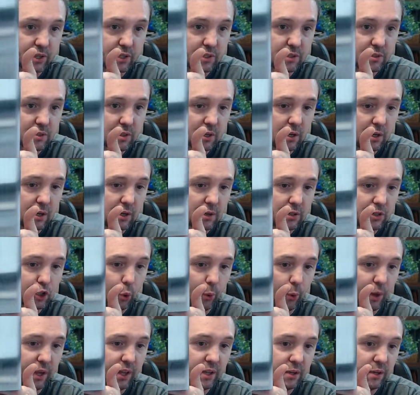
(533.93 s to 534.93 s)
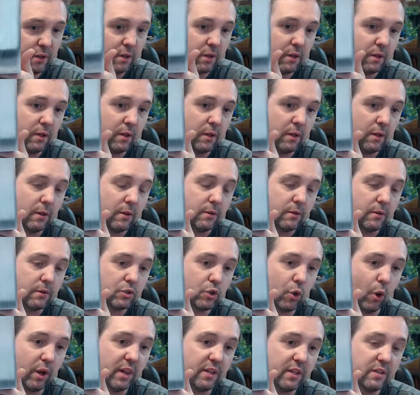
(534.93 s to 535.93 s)
twin toilet
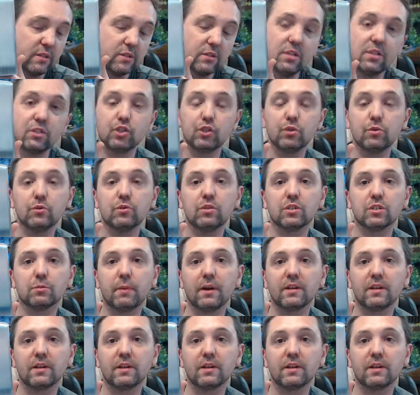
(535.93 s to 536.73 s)
tissue dispenser,